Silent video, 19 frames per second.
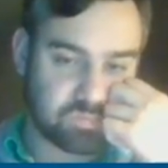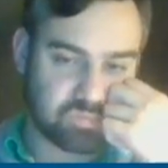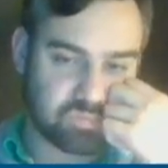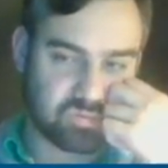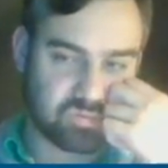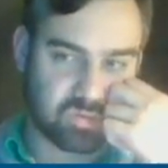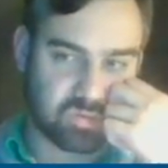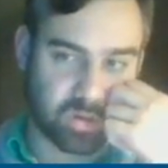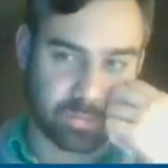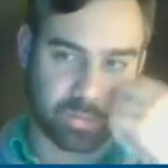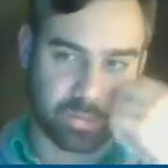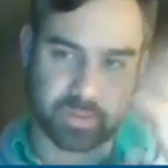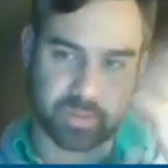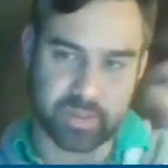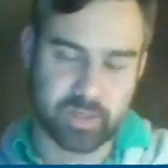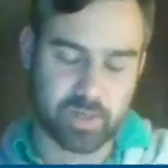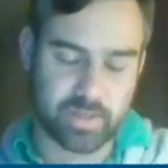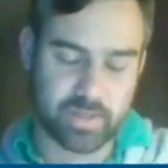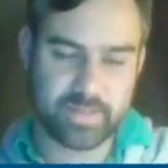Probably
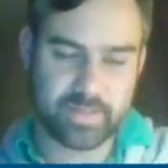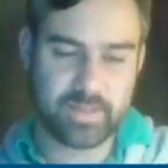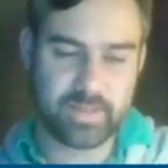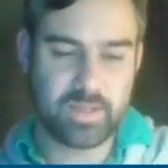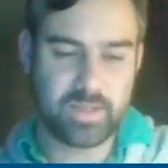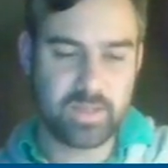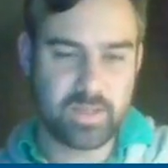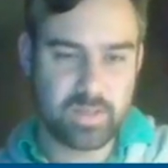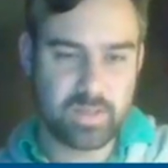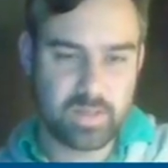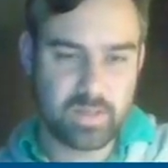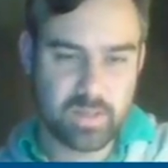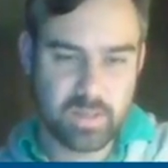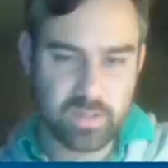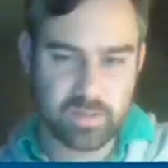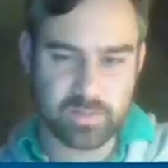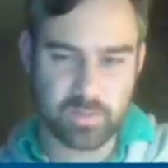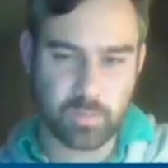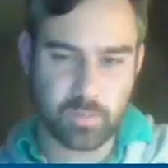not.
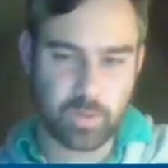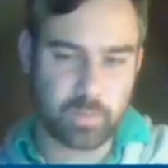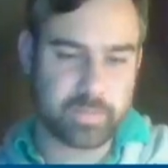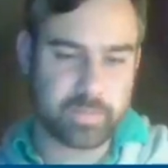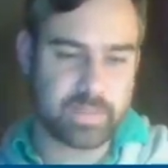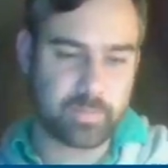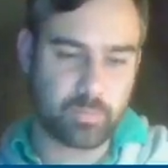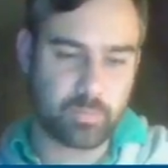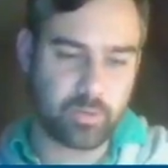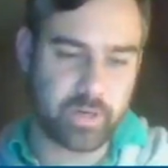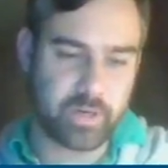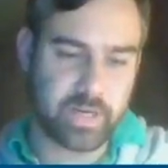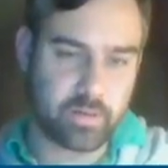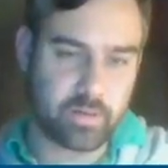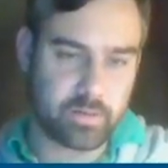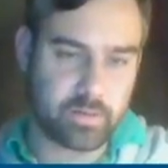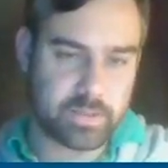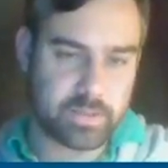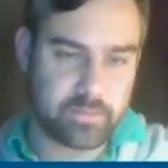Because the problem is I'm boarding out all the
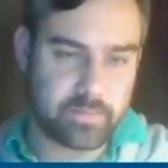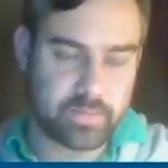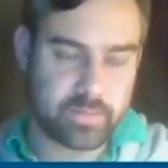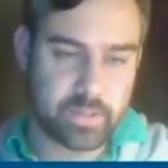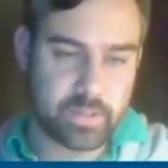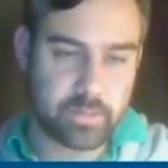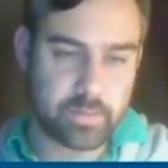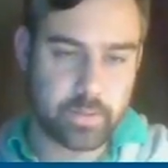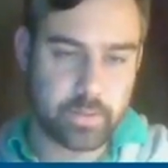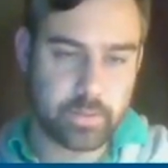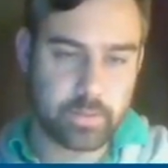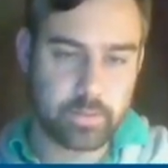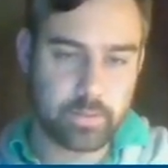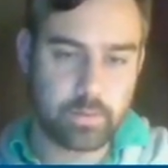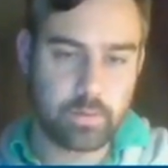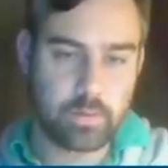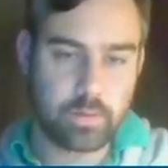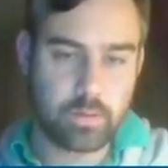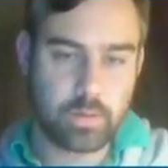deceivers anyways.
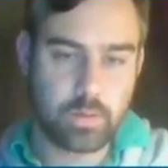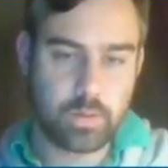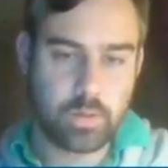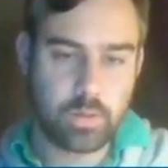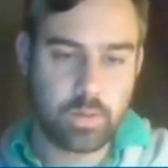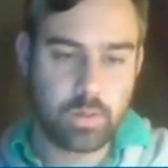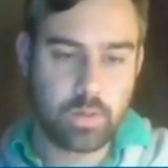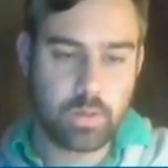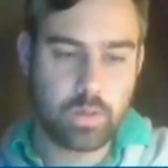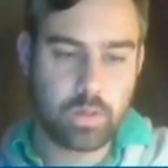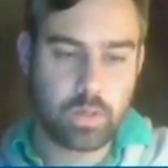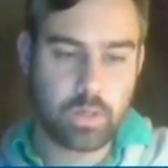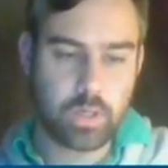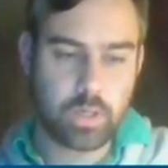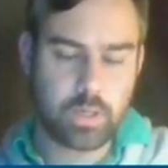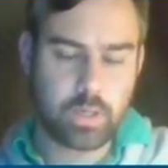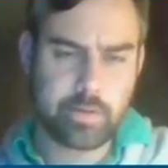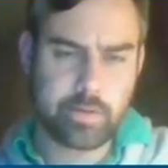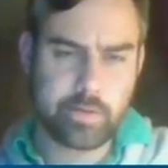
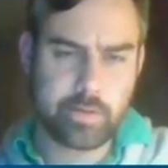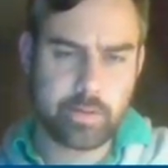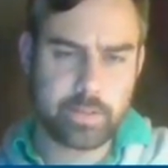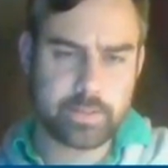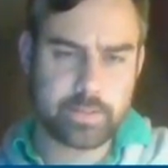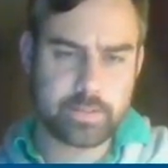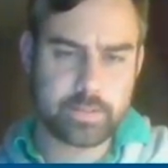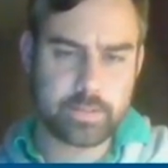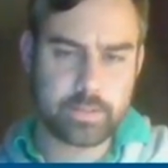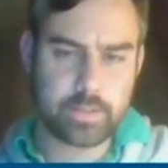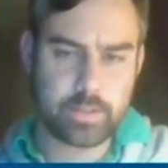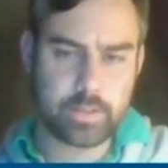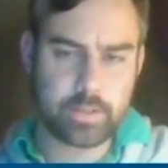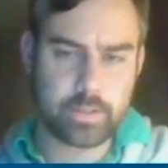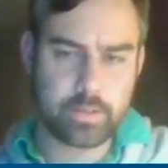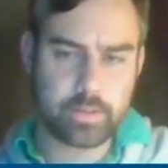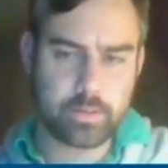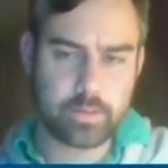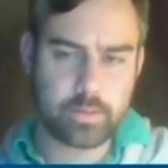Let's see
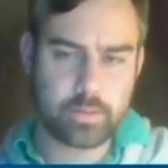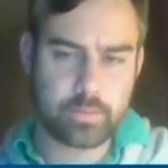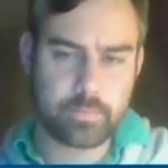here.